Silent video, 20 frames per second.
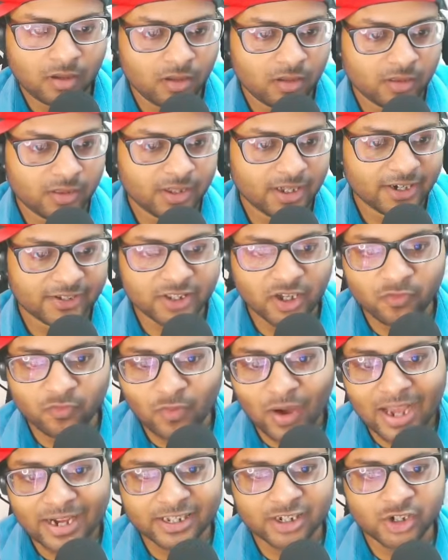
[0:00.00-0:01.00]
There is the
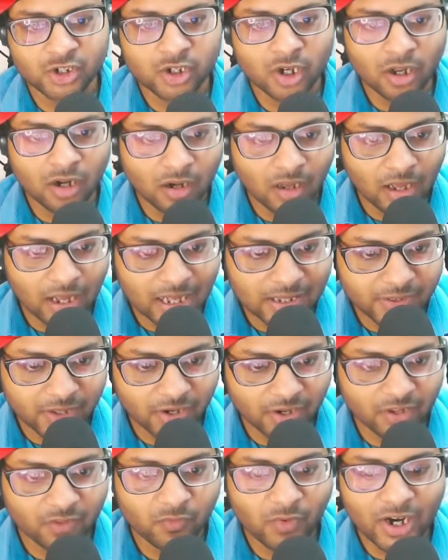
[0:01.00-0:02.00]
fire crystal and the
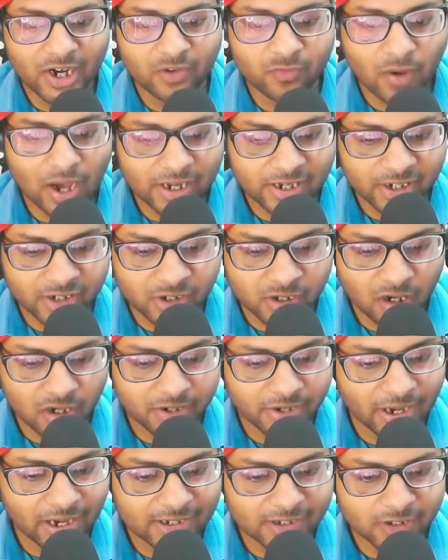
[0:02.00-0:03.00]
refined fire crystal
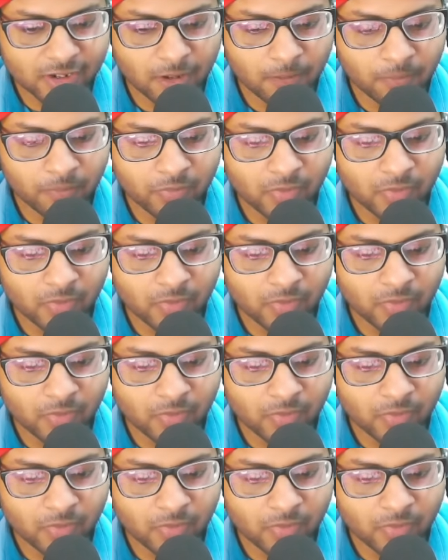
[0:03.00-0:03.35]
task.